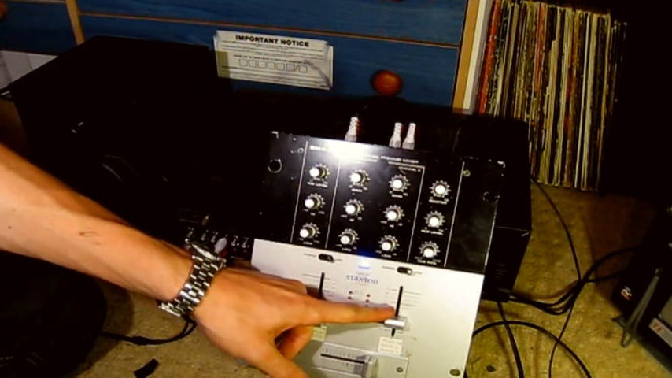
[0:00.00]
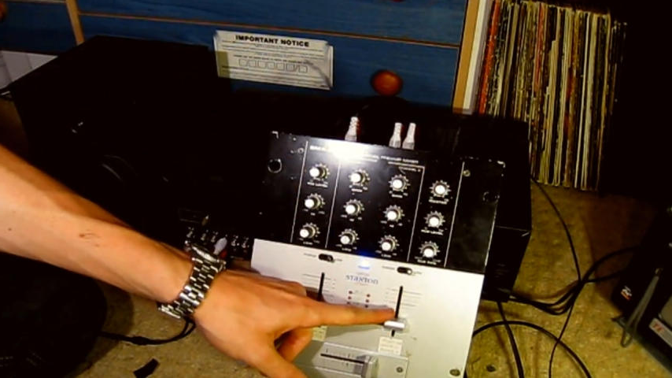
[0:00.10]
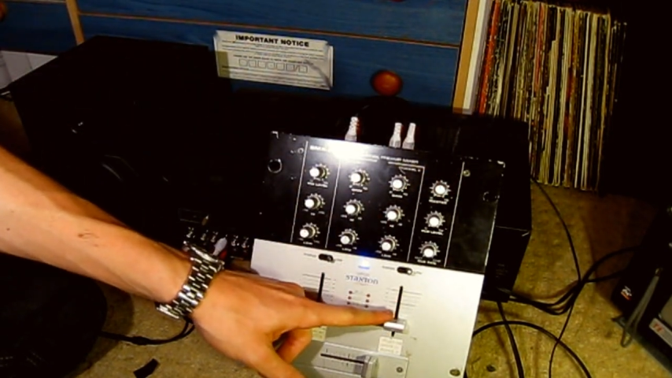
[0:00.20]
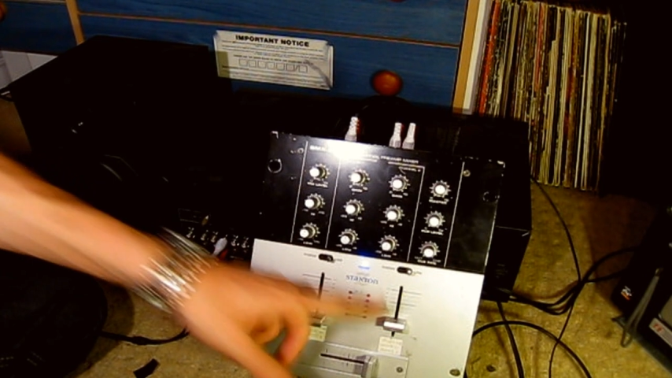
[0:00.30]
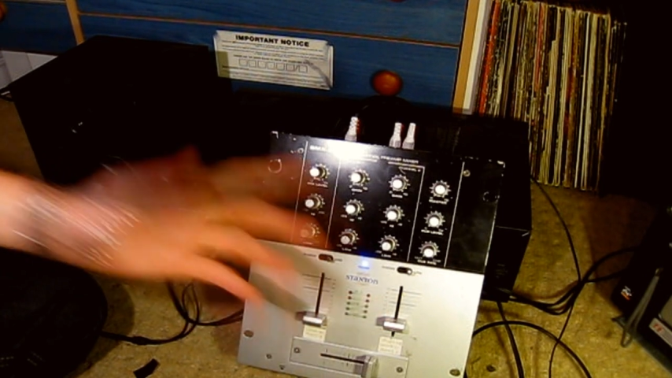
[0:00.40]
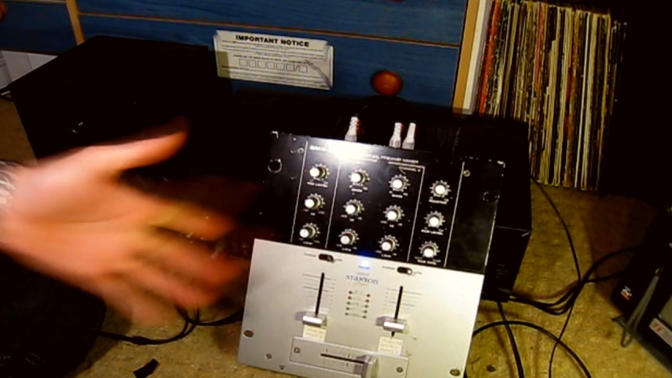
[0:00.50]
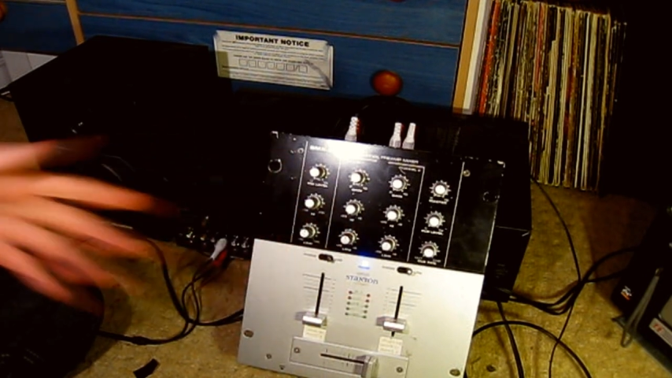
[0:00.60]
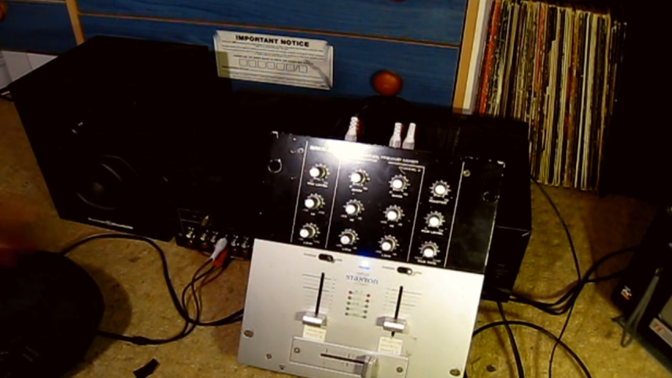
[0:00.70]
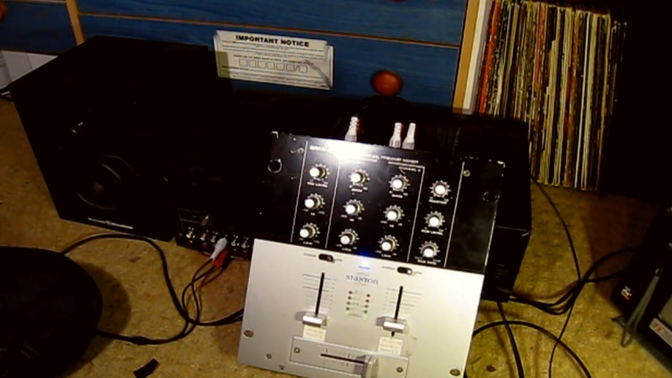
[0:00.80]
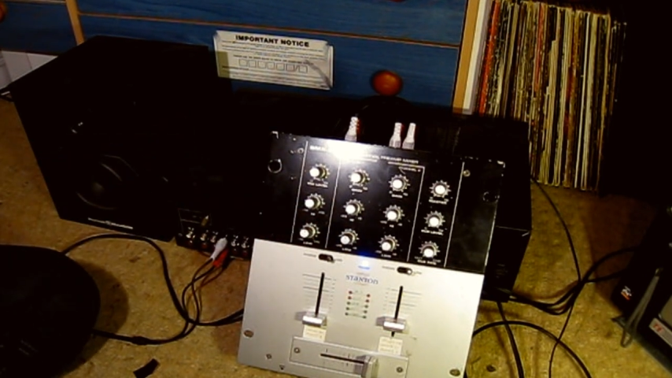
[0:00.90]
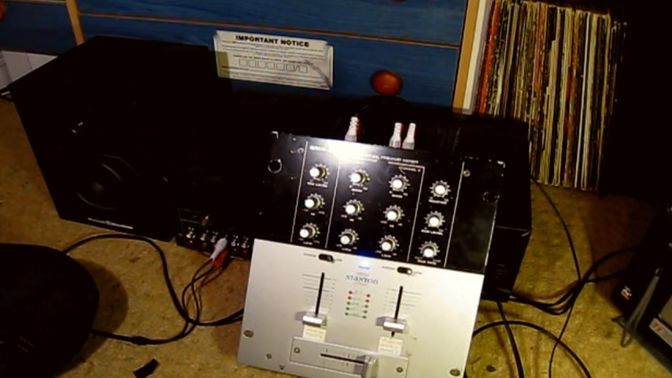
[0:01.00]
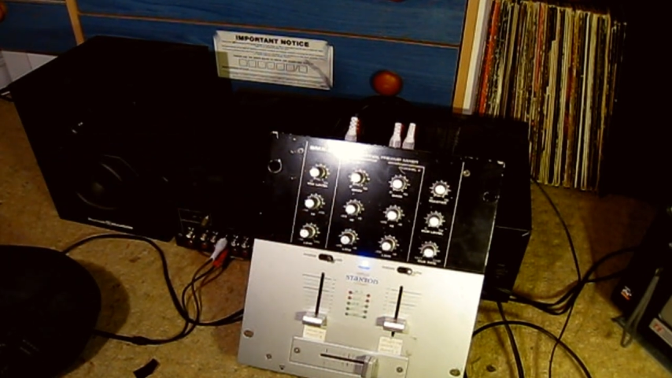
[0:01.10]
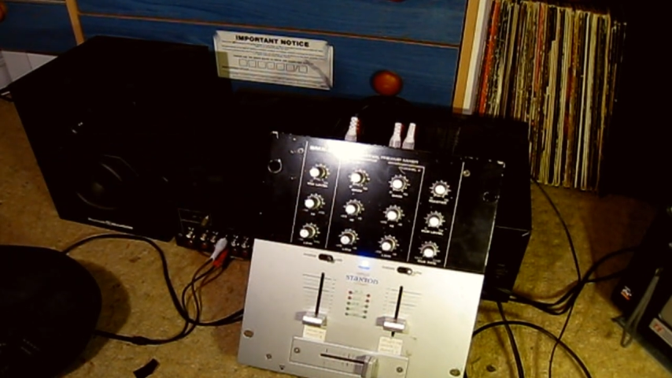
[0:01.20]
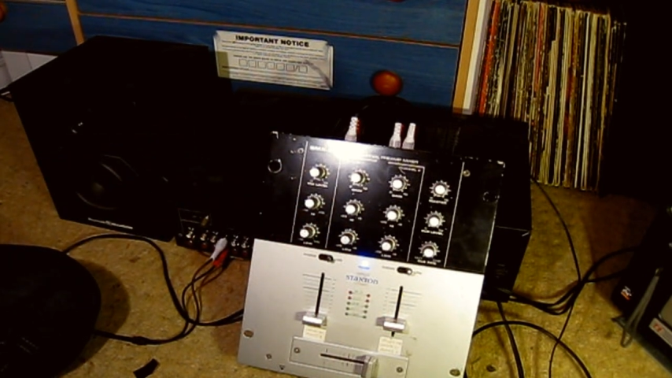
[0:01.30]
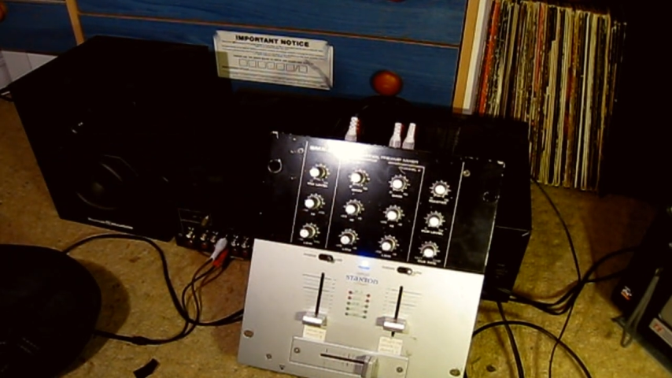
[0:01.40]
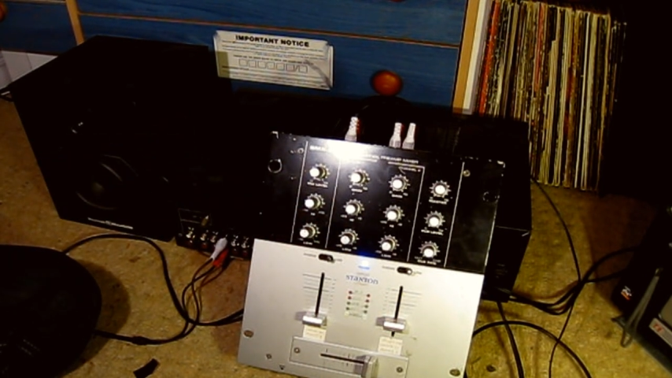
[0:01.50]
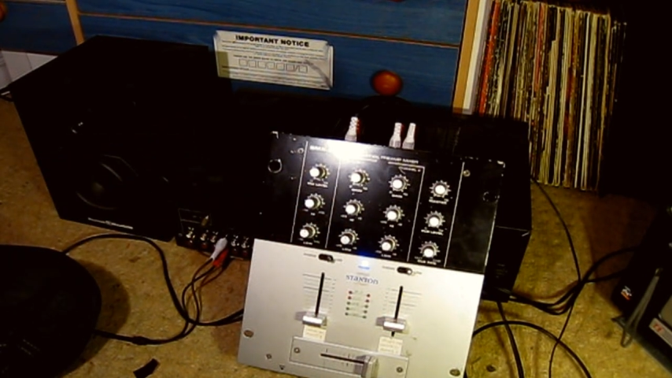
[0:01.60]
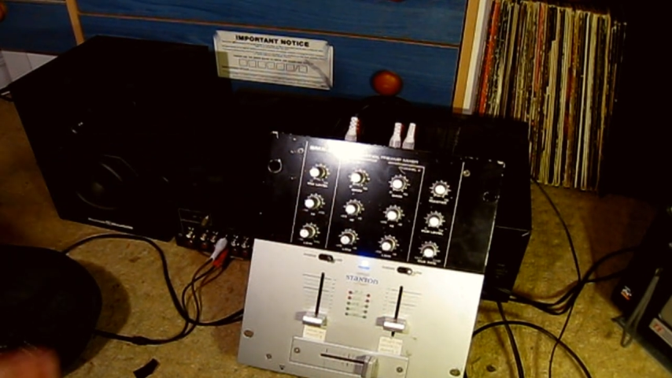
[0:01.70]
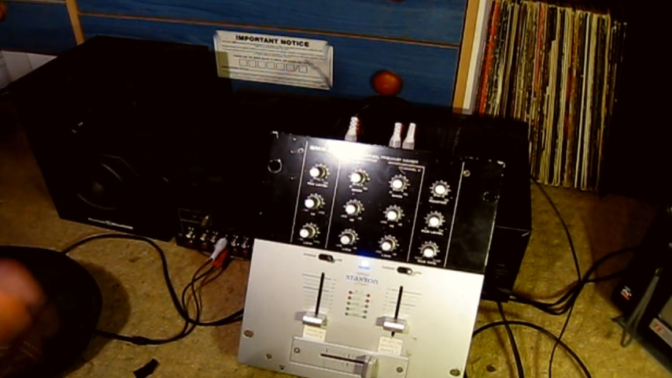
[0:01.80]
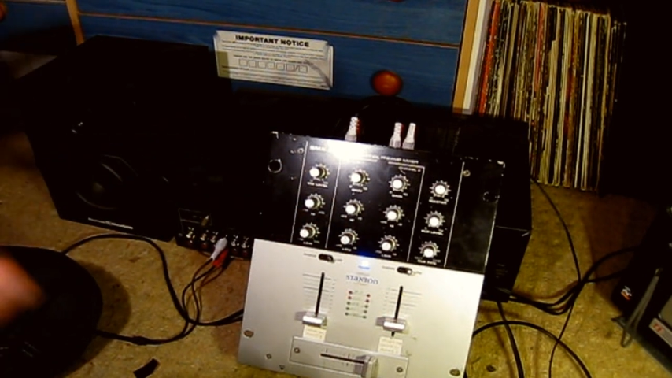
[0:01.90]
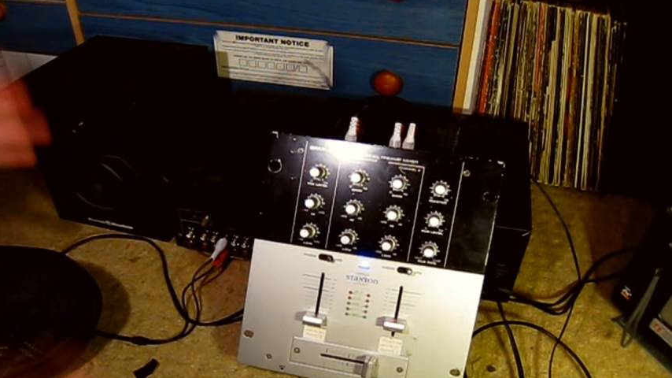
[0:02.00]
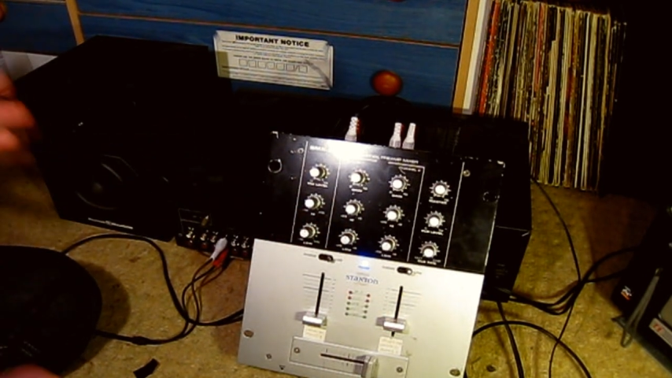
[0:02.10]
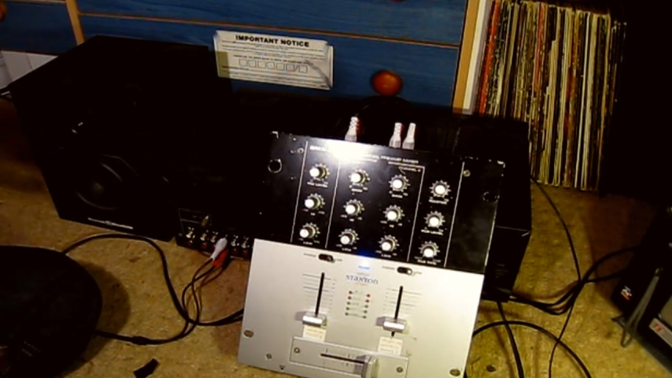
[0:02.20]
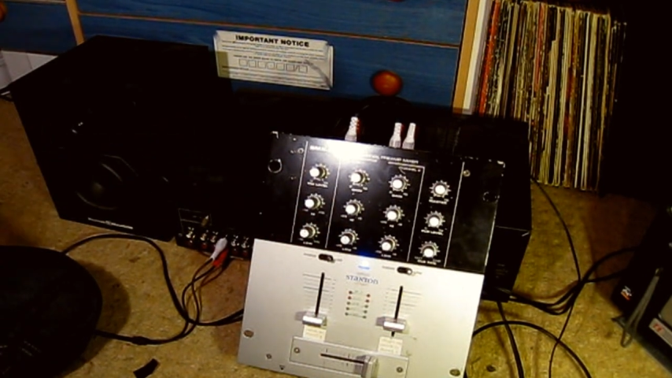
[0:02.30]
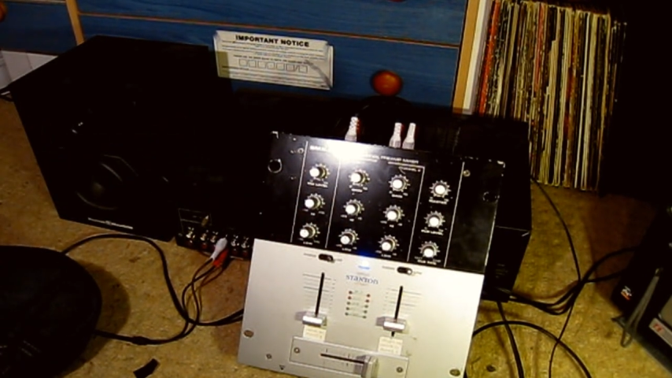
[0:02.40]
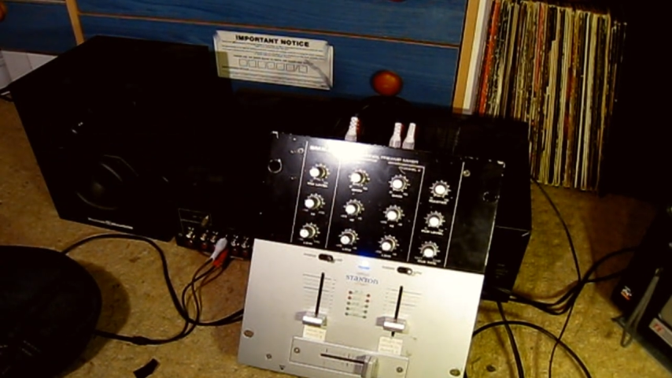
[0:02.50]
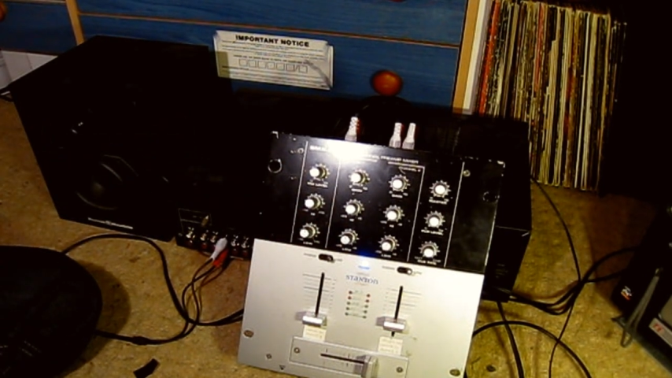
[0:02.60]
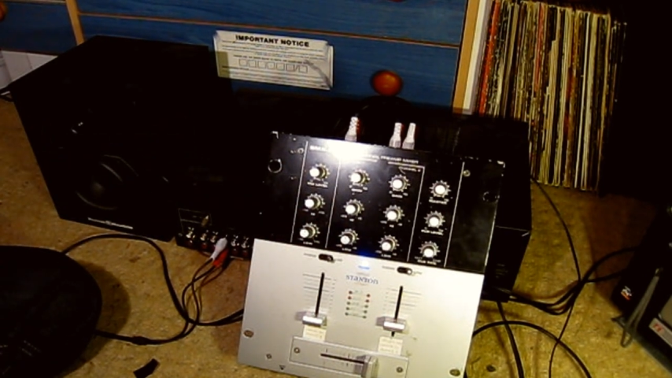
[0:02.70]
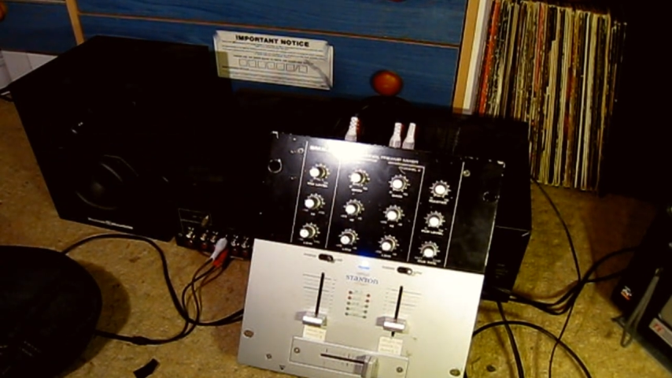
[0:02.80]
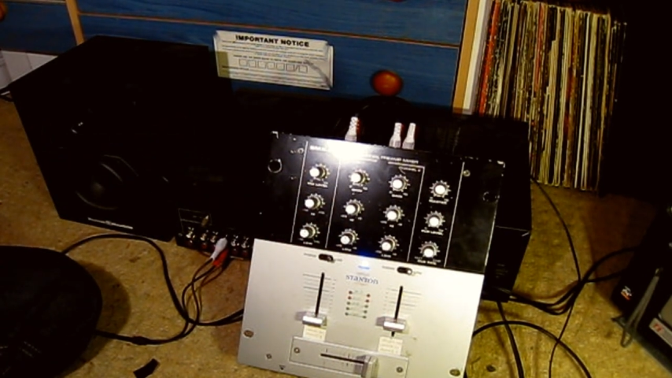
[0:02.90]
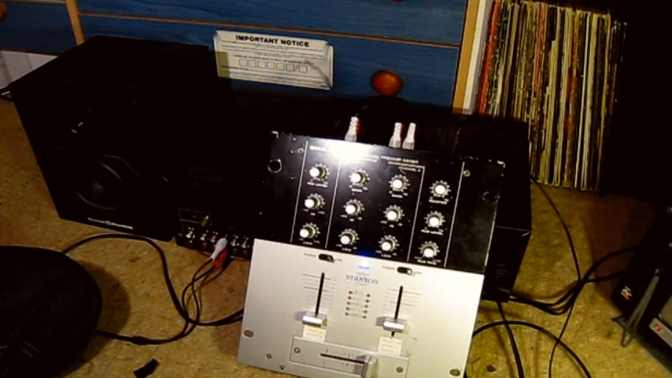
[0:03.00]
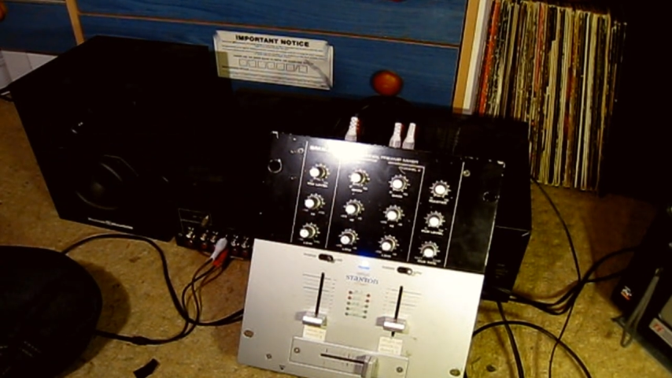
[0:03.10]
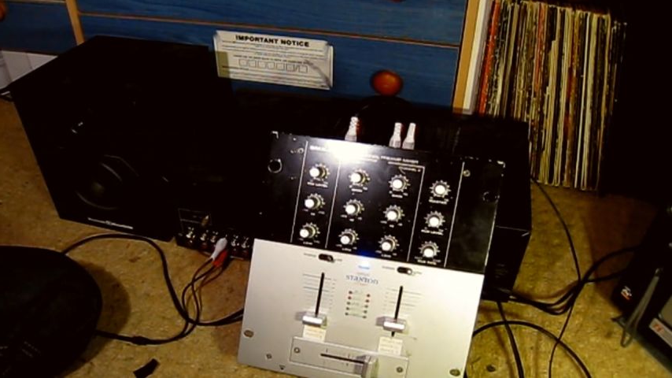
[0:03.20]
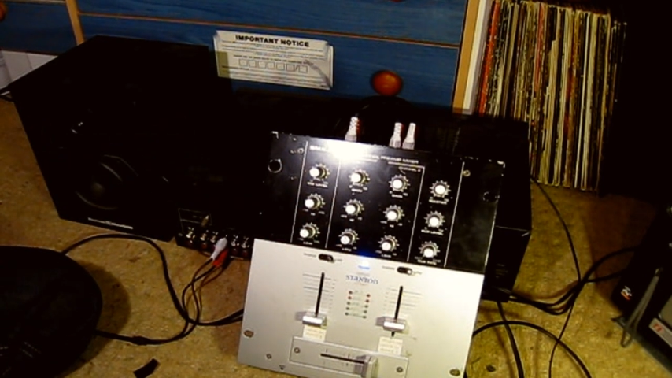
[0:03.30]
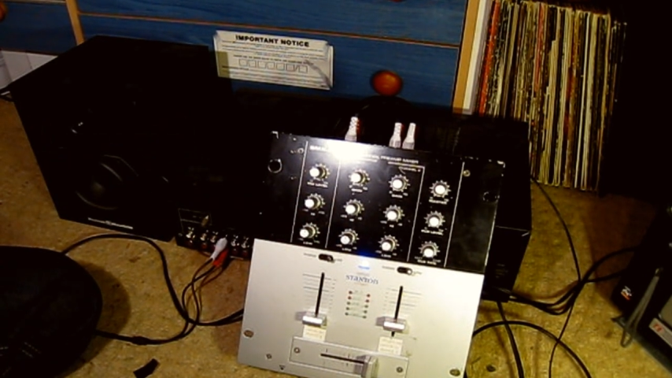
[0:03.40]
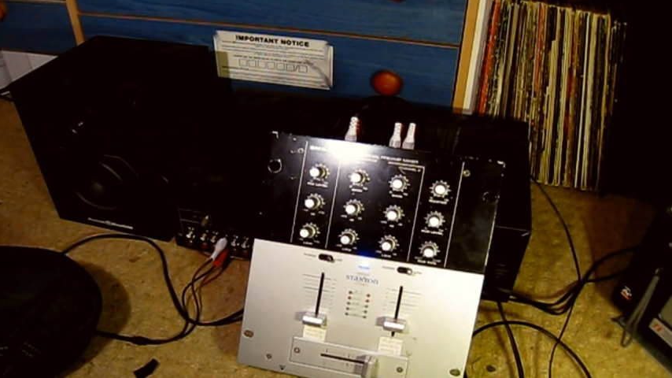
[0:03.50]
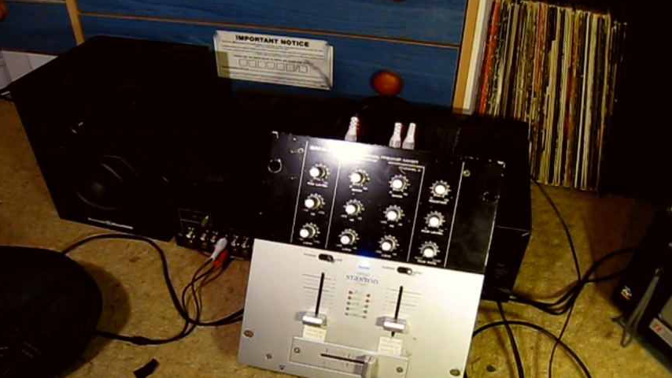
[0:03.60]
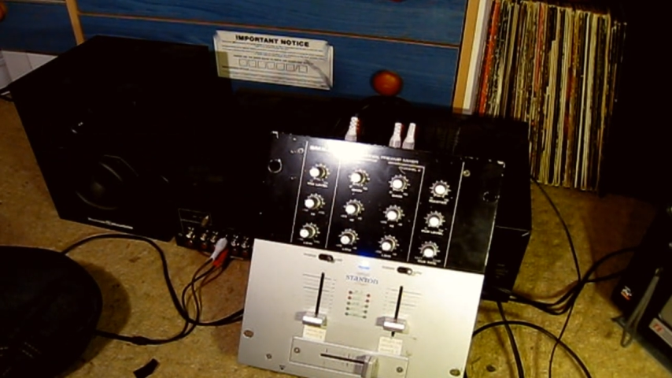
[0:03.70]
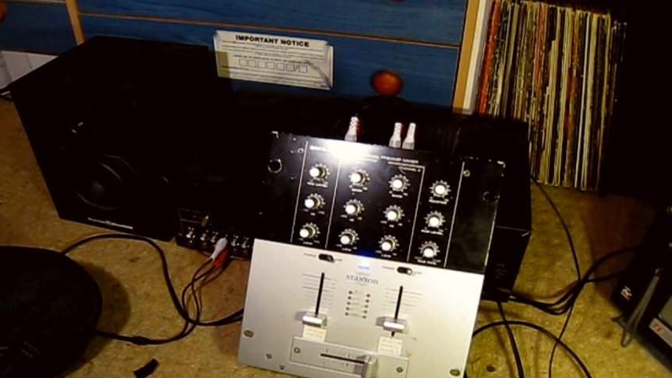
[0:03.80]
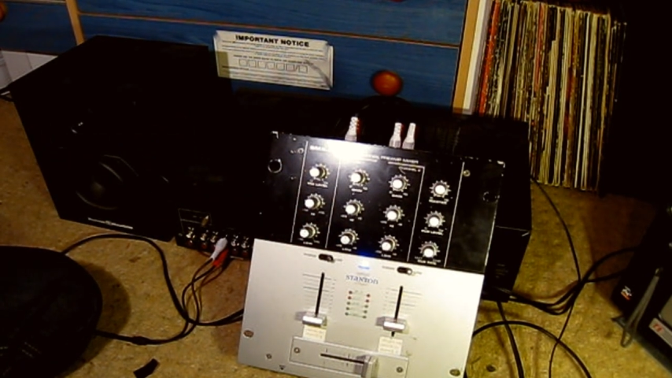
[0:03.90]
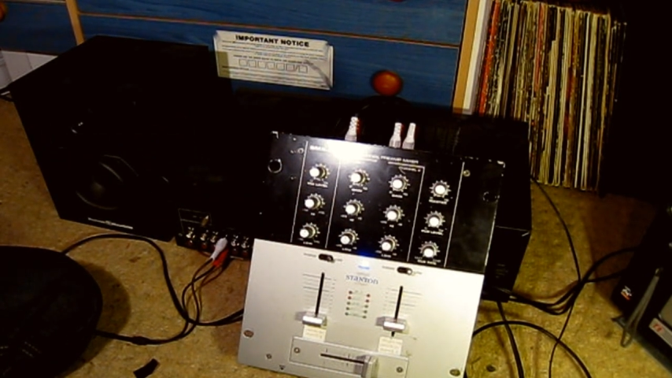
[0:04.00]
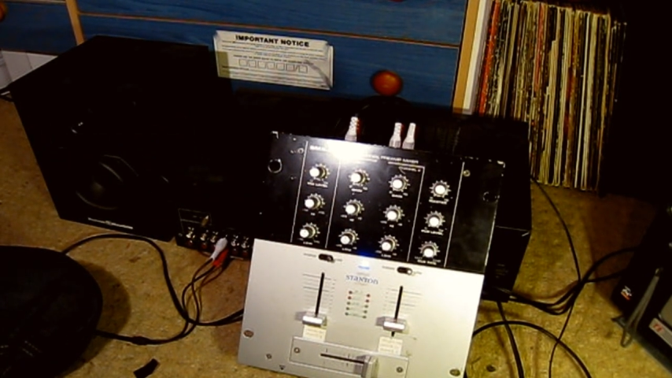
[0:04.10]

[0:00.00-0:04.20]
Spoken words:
Nobody's mouth can be seen.